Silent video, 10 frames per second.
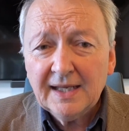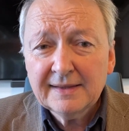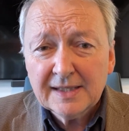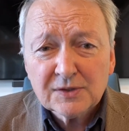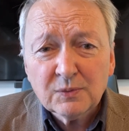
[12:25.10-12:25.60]

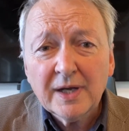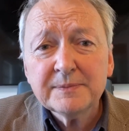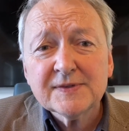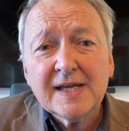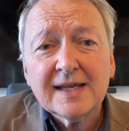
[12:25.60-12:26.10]
And that's why I'm
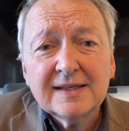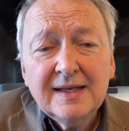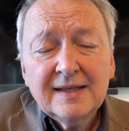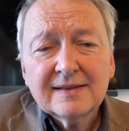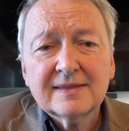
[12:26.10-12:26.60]
saying
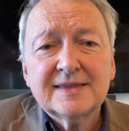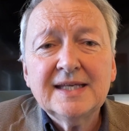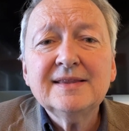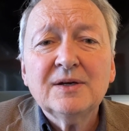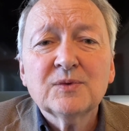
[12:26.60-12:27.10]
the
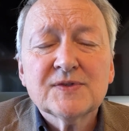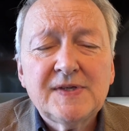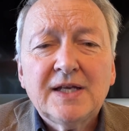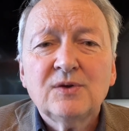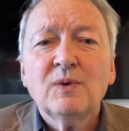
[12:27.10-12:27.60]
thing that will
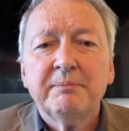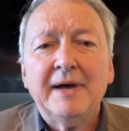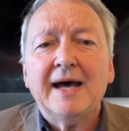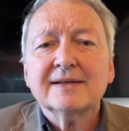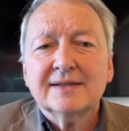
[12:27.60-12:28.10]
set you apart